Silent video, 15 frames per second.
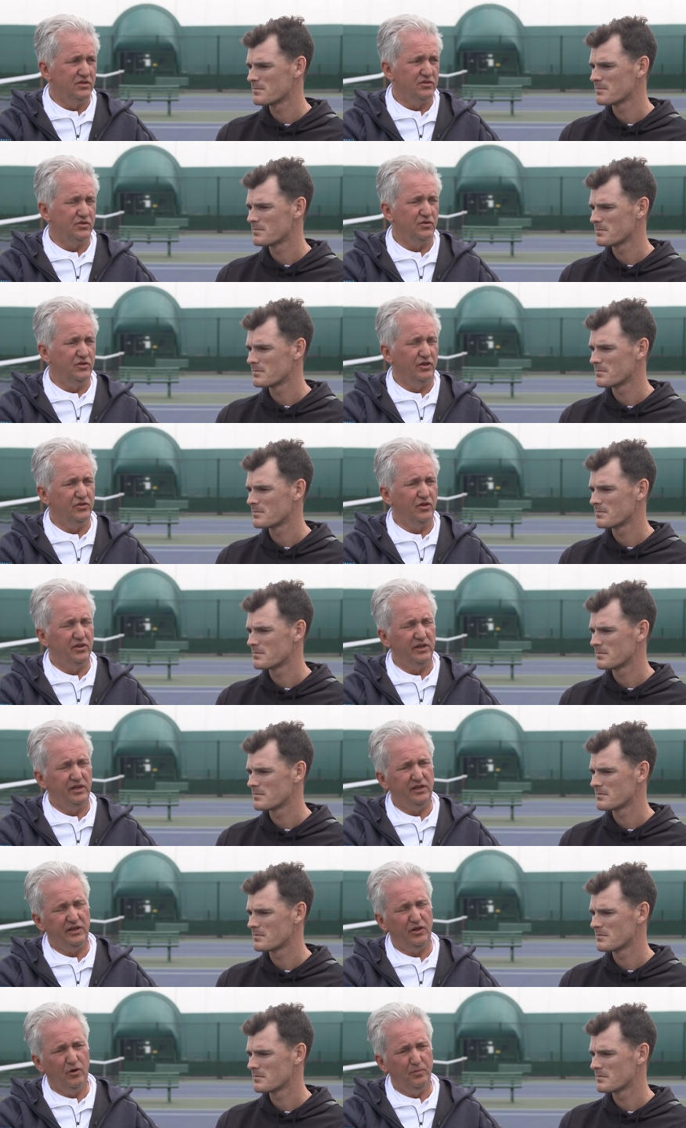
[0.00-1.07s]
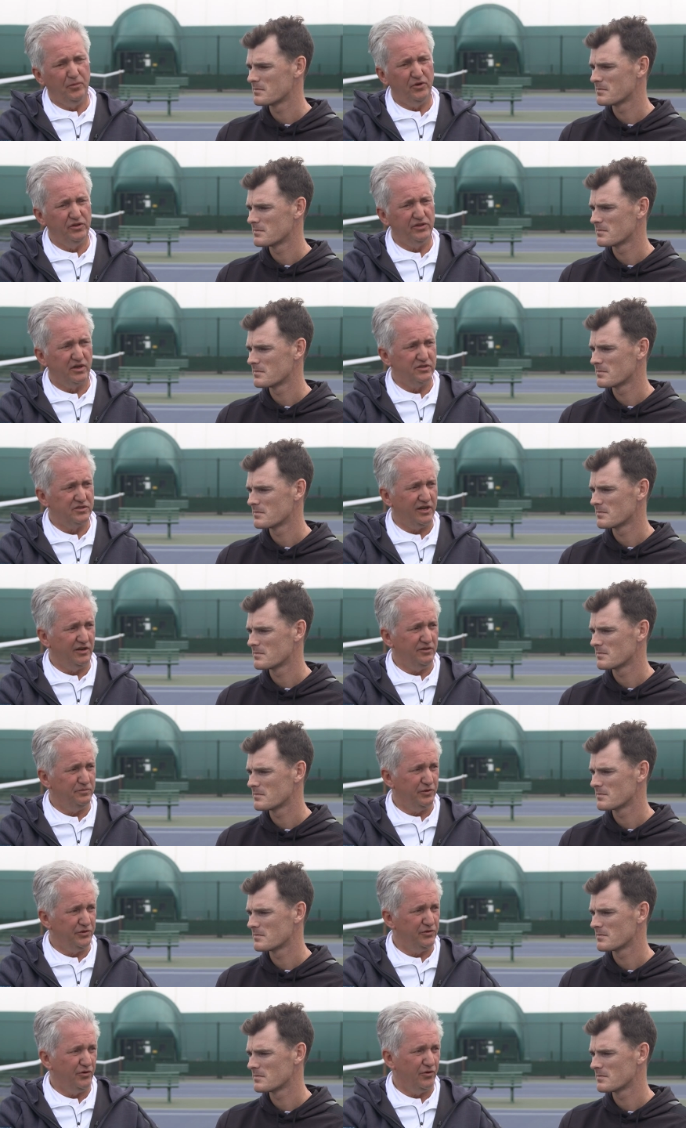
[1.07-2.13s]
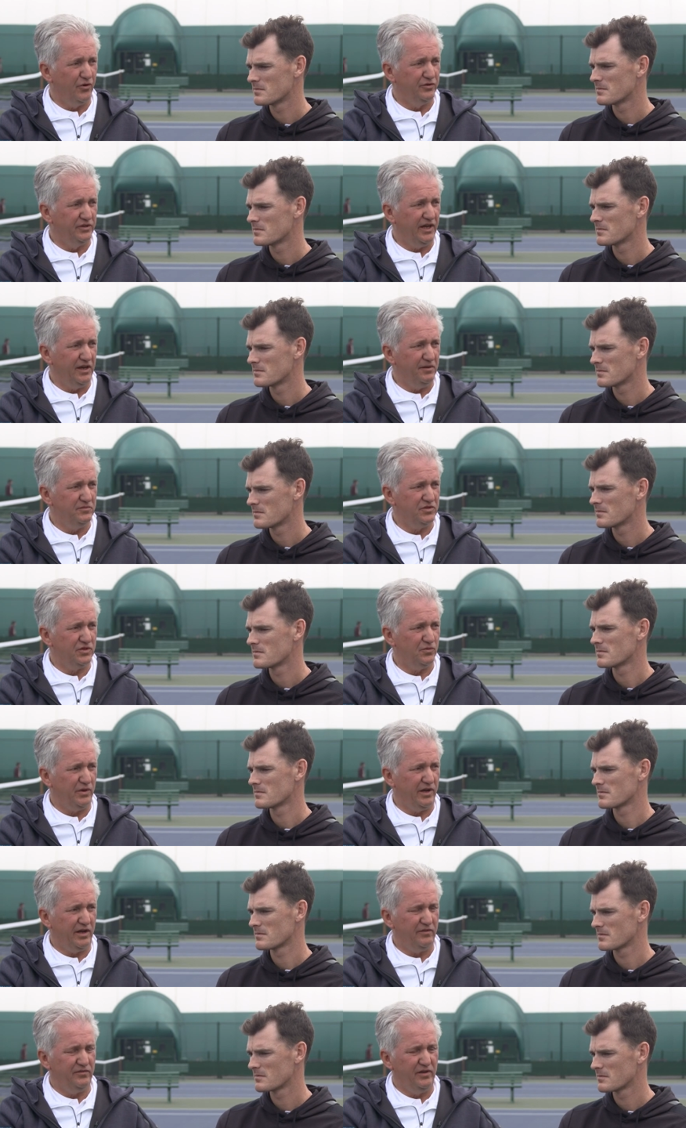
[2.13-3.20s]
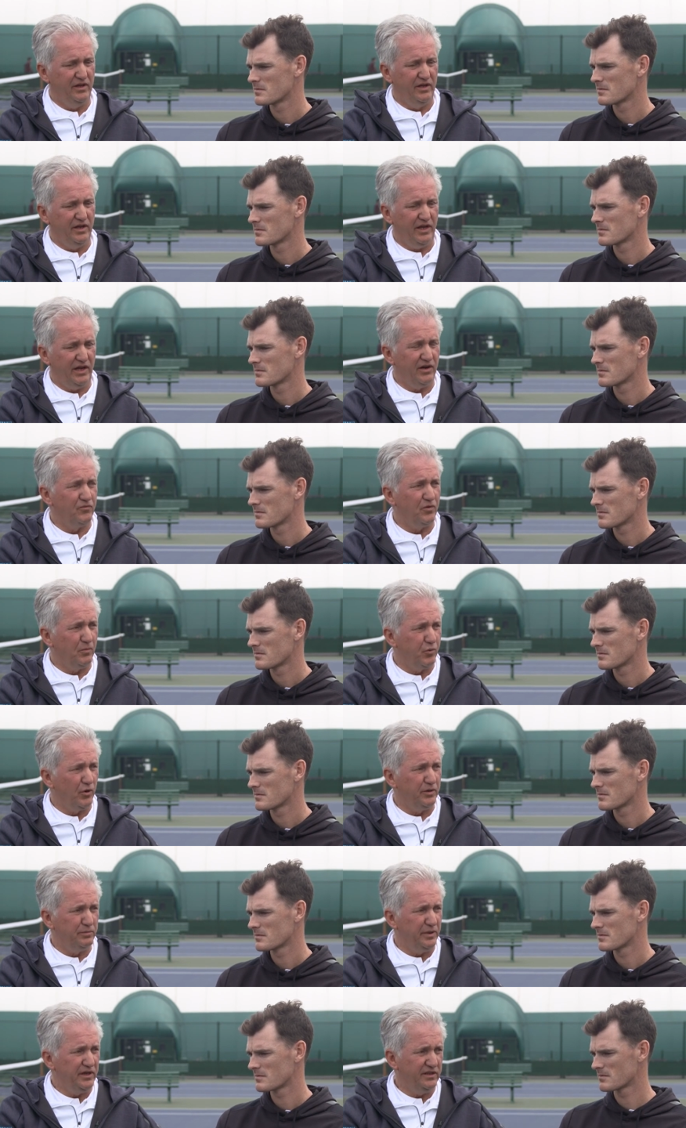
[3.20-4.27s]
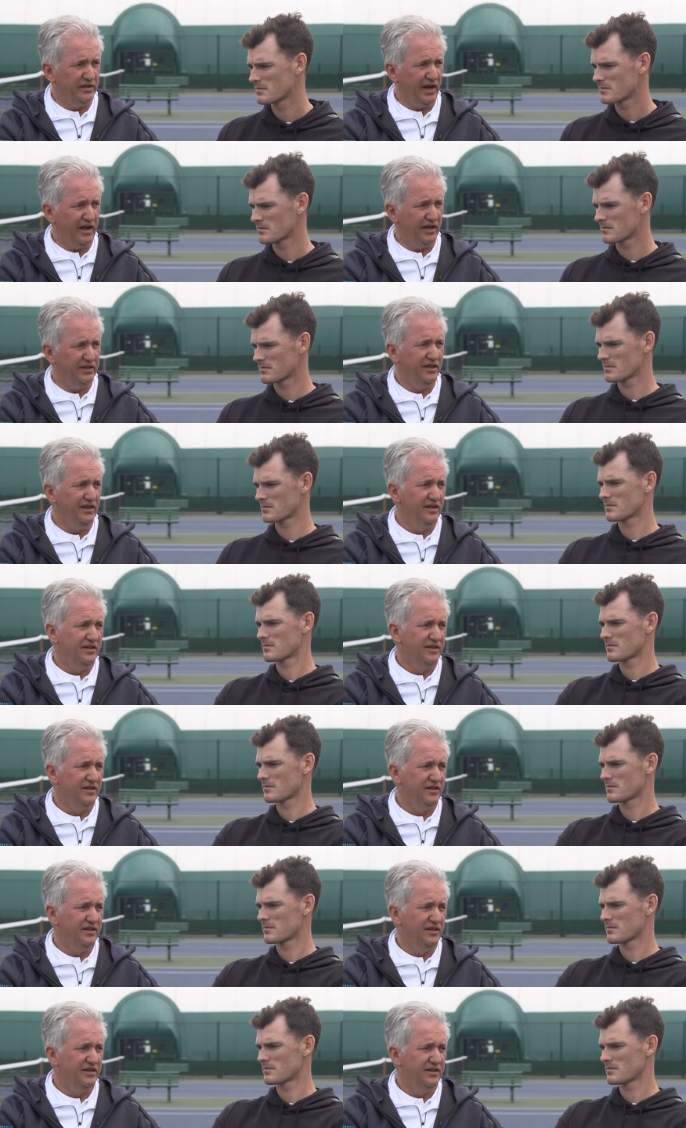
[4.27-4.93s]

Speaker 1: So not only the opponent, our scout, but your own game. So we have every point being tagged.